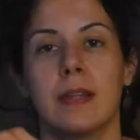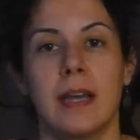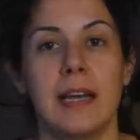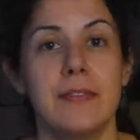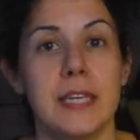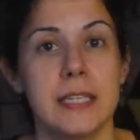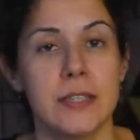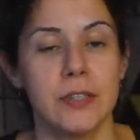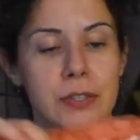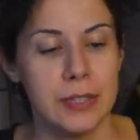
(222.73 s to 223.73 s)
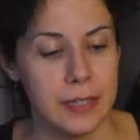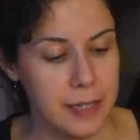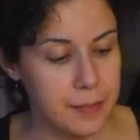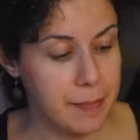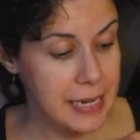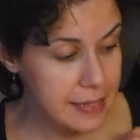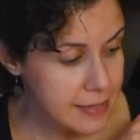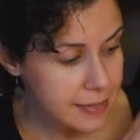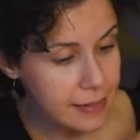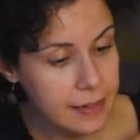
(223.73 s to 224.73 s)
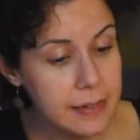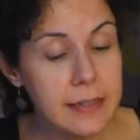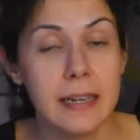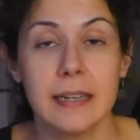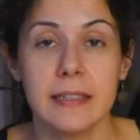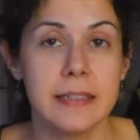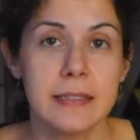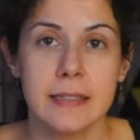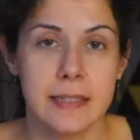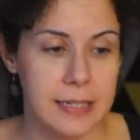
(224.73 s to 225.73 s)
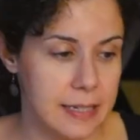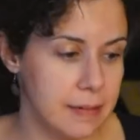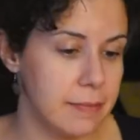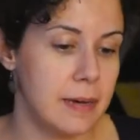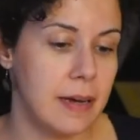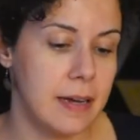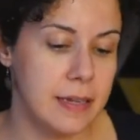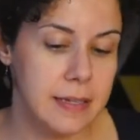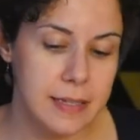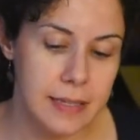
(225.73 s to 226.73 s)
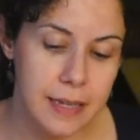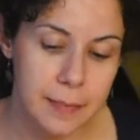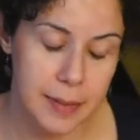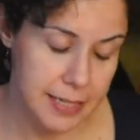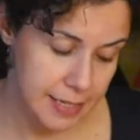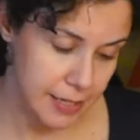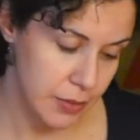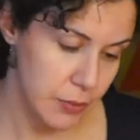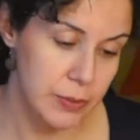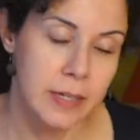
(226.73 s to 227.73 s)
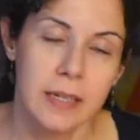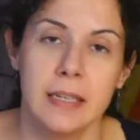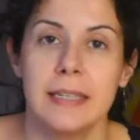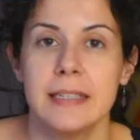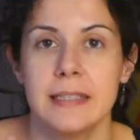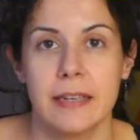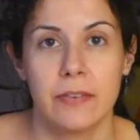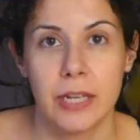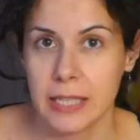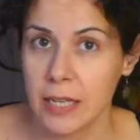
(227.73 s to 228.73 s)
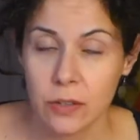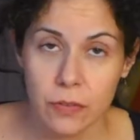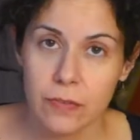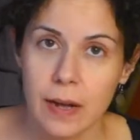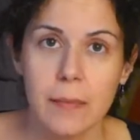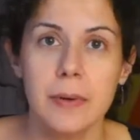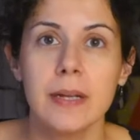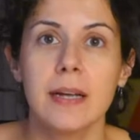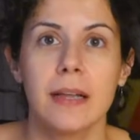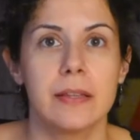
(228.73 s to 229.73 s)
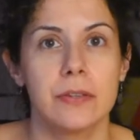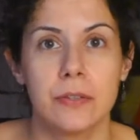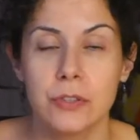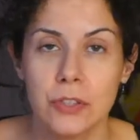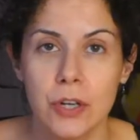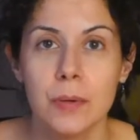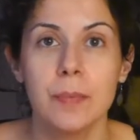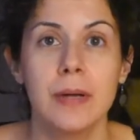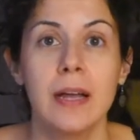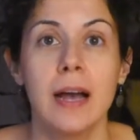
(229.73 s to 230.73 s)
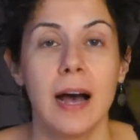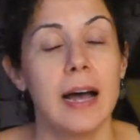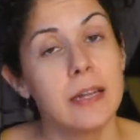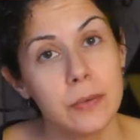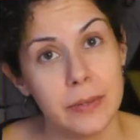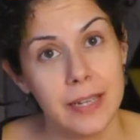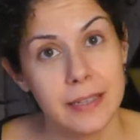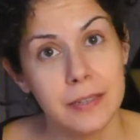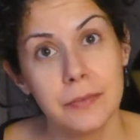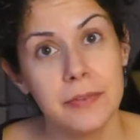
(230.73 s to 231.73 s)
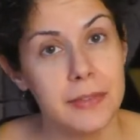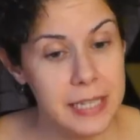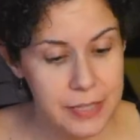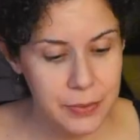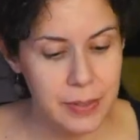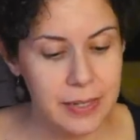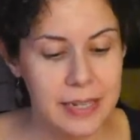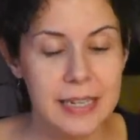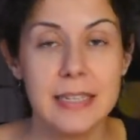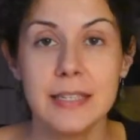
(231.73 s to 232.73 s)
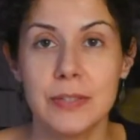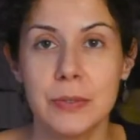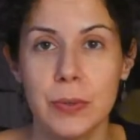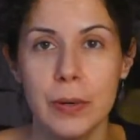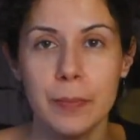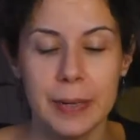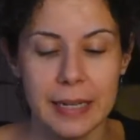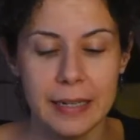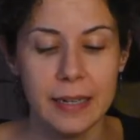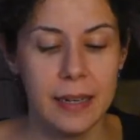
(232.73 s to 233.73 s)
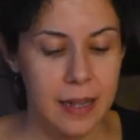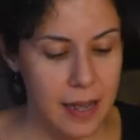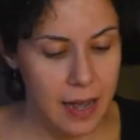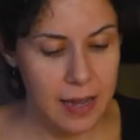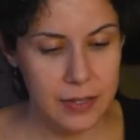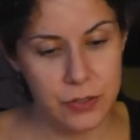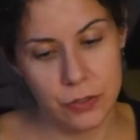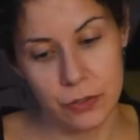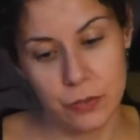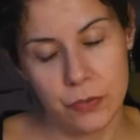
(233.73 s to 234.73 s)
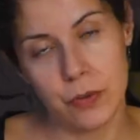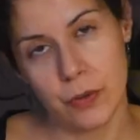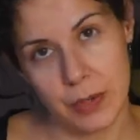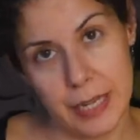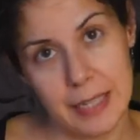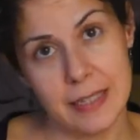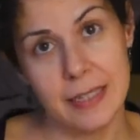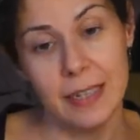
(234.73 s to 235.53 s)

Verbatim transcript: I've just sewn the main skirt, and it is the same as the petticoat. It's a rectangular fabric gathered on top, and what I did with this one is to open a sort of godet,